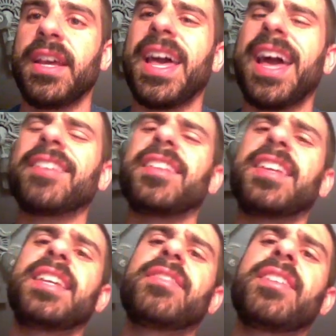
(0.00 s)
Actually,
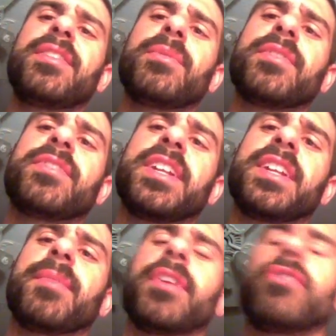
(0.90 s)
even if he would have done it
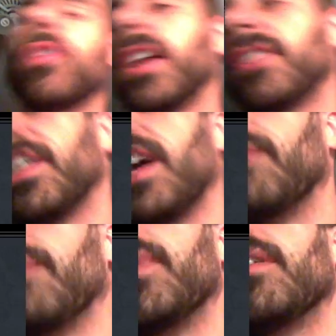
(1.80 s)
on my draw
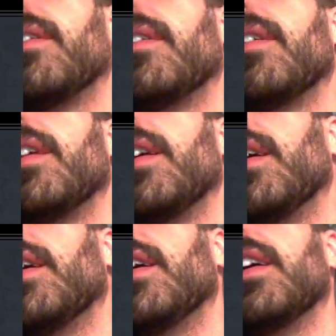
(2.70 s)
step,
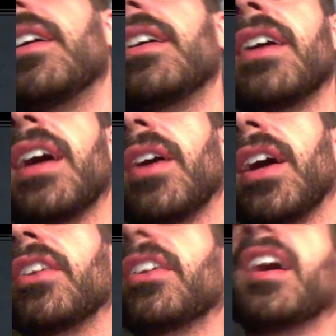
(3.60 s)
I
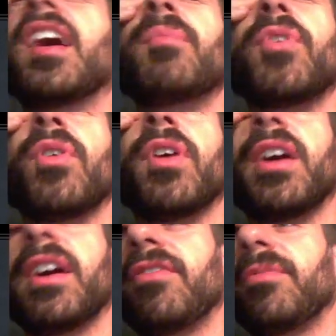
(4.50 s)
could combo
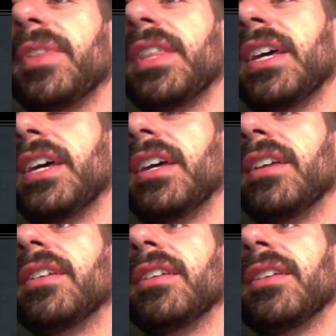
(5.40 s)
off, but
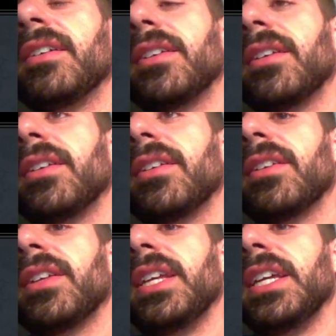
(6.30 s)
then
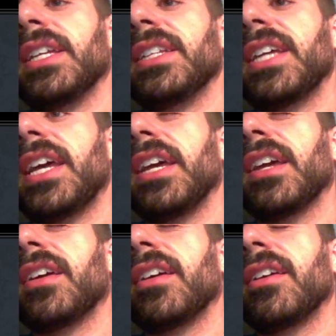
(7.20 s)
he can
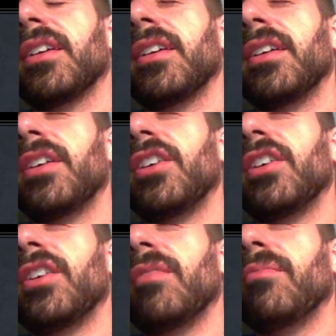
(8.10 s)
take
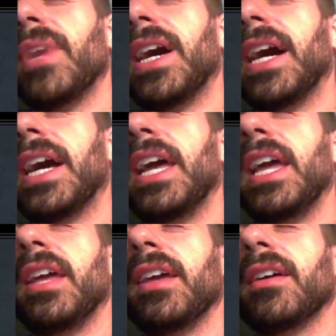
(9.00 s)
my